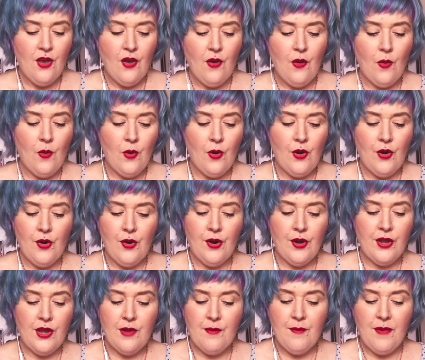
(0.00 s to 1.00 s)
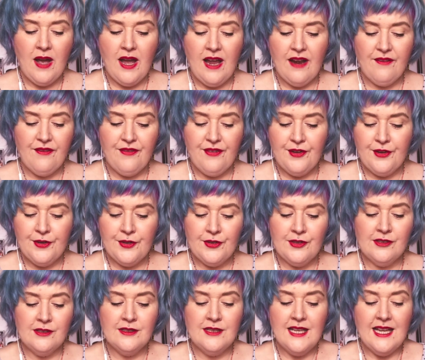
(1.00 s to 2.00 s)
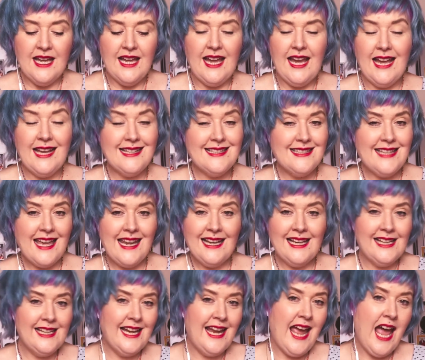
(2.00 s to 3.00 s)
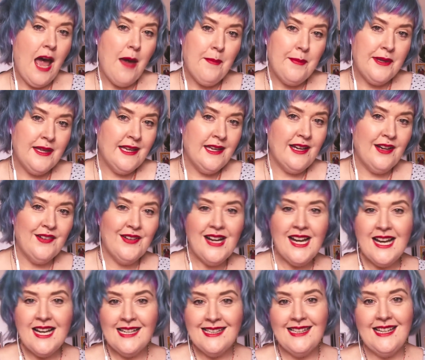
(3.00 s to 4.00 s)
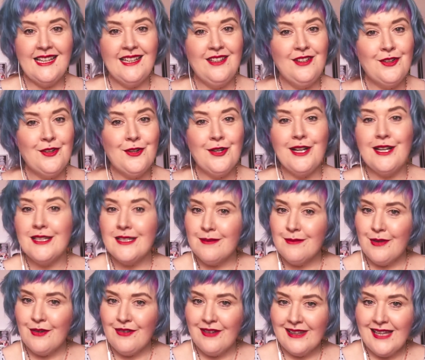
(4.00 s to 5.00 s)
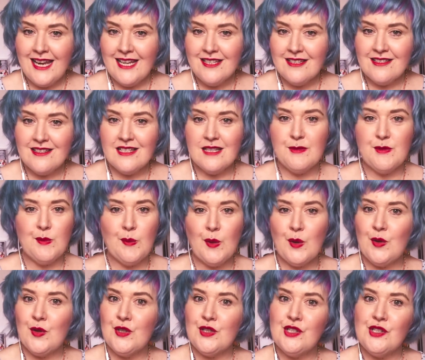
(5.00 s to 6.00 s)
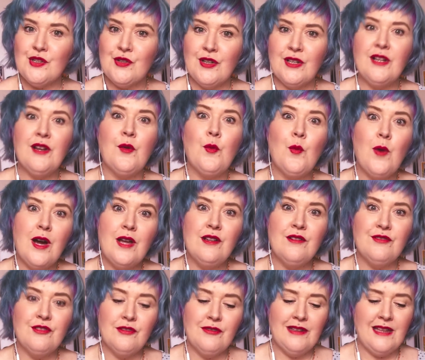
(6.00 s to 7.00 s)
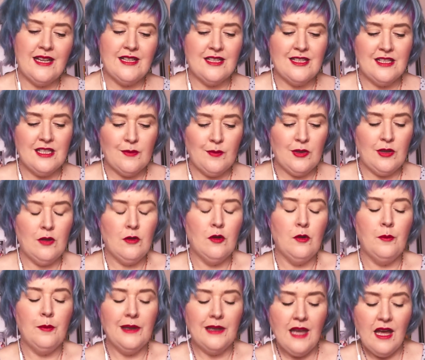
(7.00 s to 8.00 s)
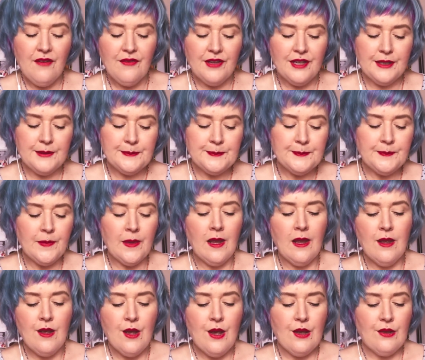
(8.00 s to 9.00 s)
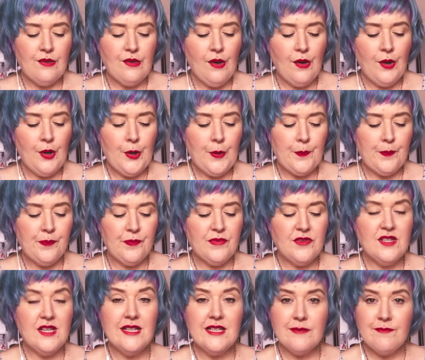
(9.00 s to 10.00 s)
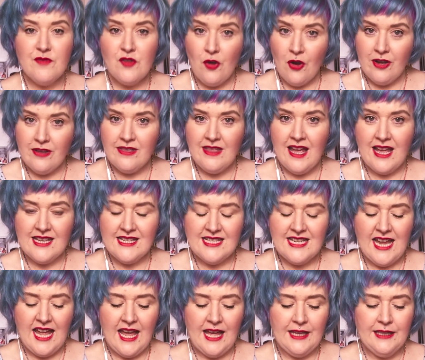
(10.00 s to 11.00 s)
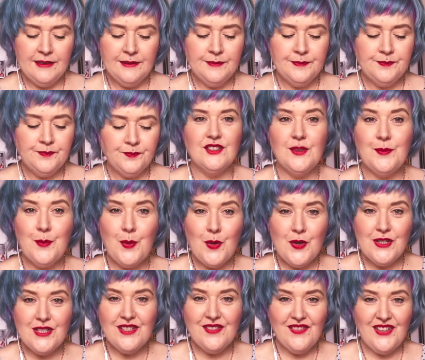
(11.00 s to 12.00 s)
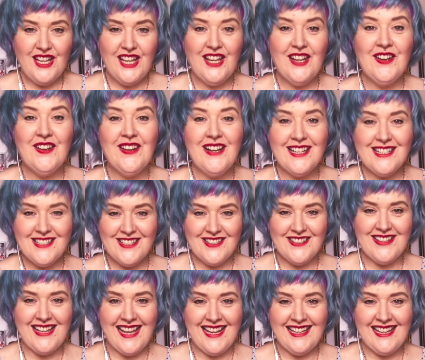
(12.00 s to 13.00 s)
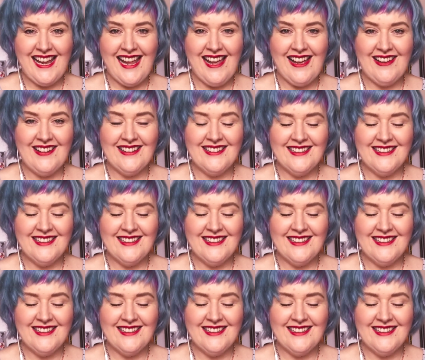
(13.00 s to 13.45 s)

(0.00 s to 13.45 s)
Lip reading: or you might feel ecstatically happy around your intimate relationships because you're in a wonderful relationship with your beloved. So just note that down. So pause the video and do that now.